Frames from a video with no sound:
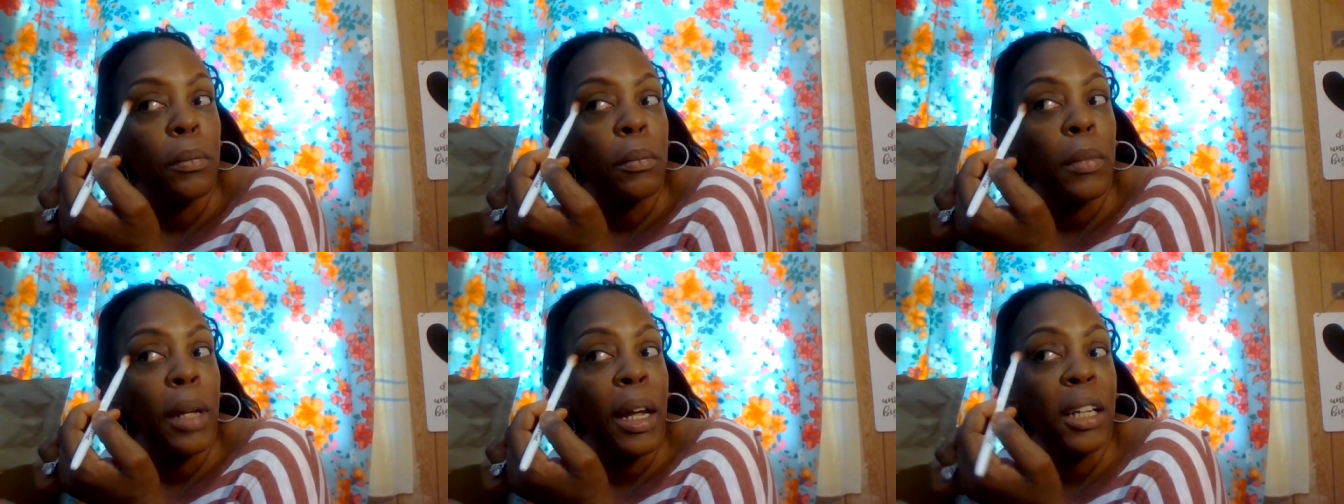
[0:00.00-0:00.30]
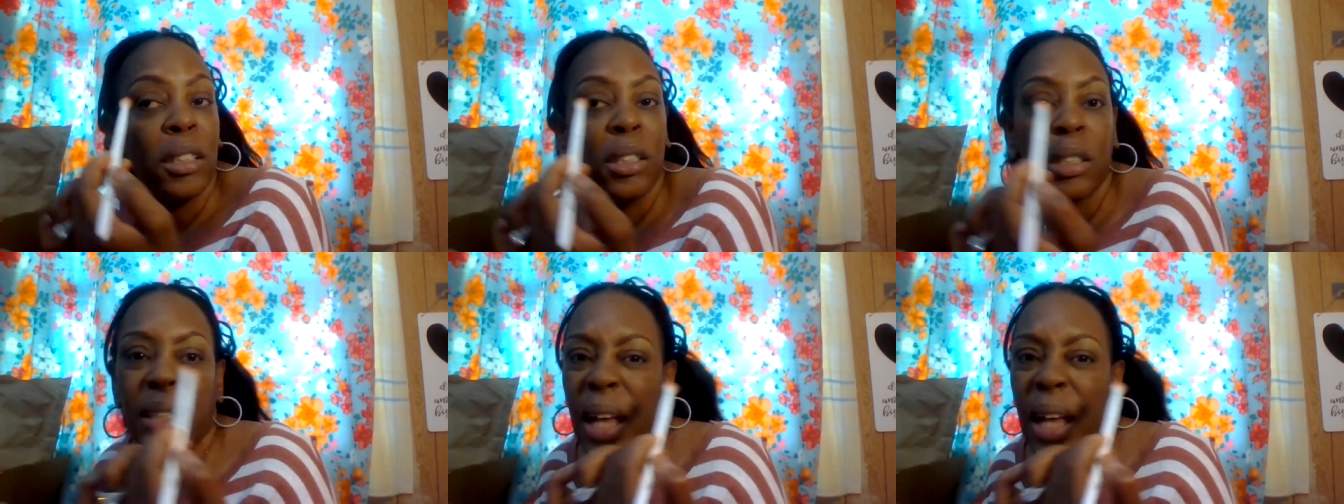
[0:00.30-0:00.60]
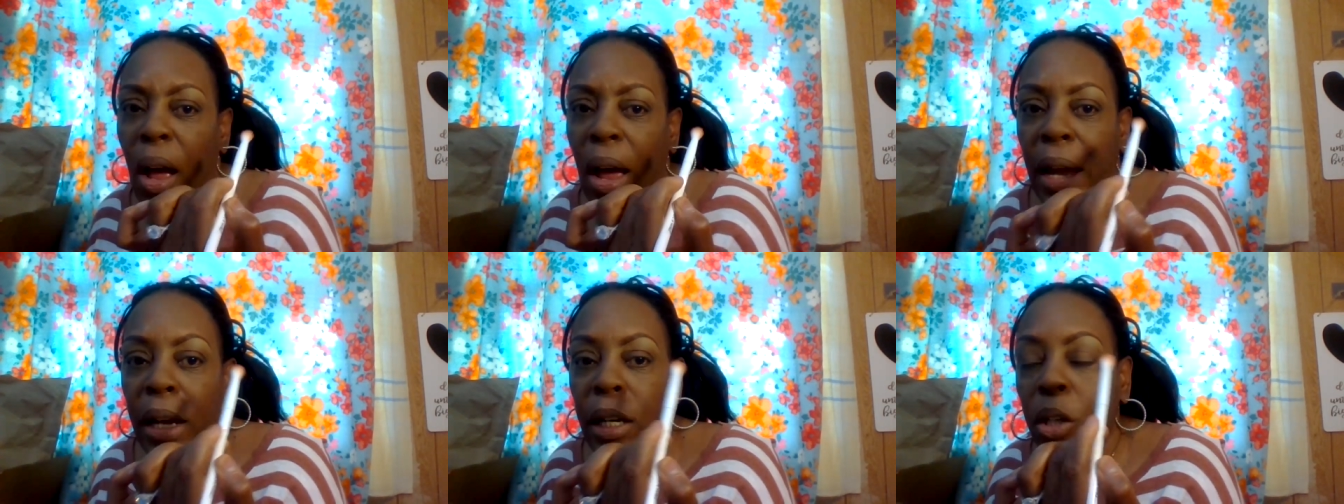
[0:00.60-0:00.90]
that's just
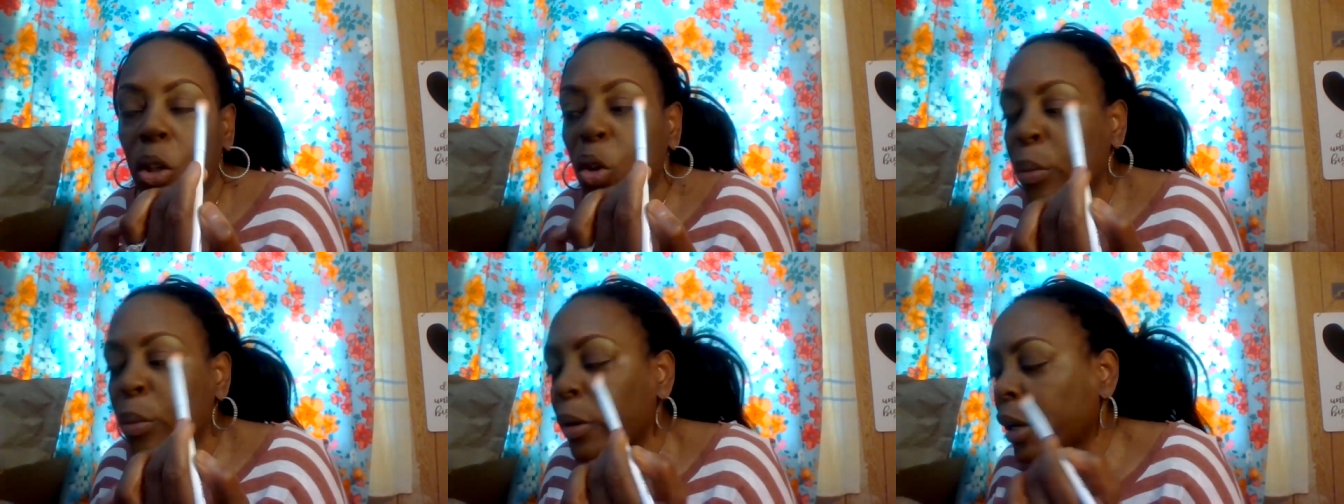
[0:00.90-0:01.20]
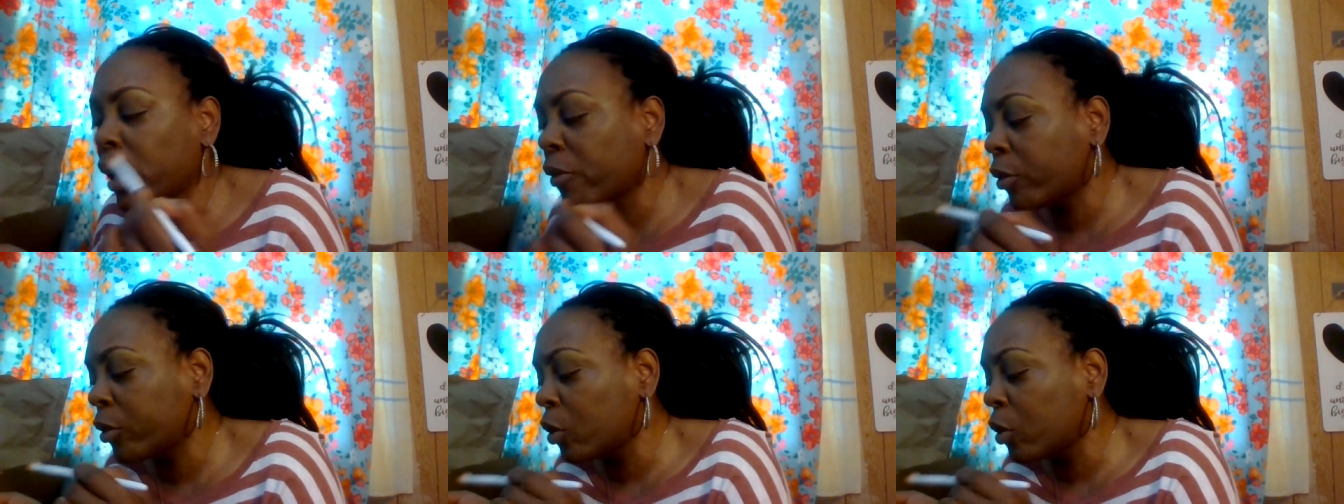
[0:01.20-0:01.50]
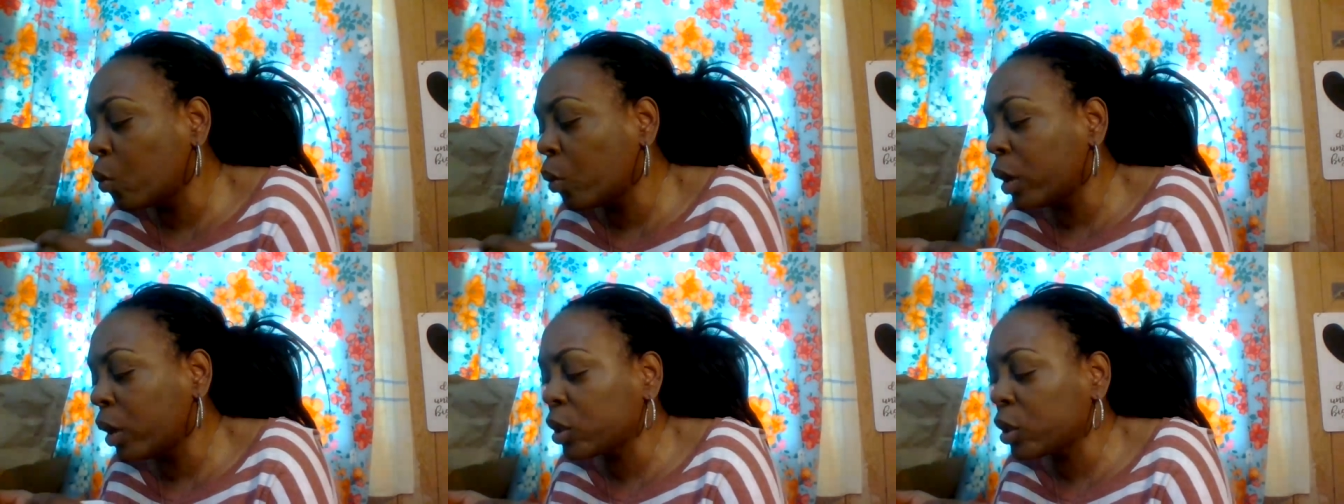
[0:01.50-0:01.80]
how I do but if you
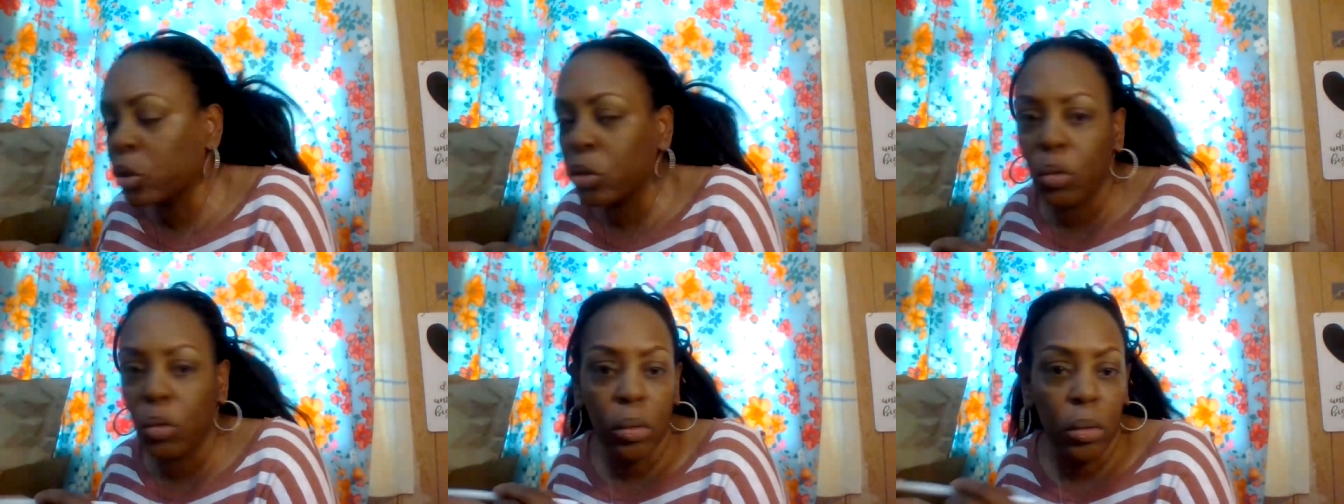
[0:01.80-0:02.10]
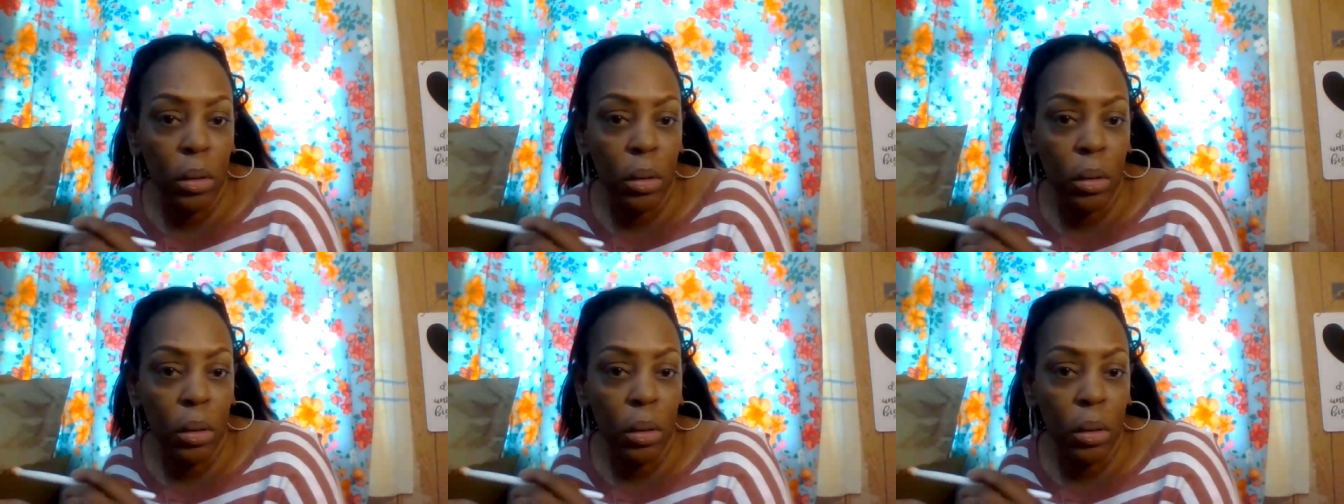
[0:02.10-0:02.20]
want to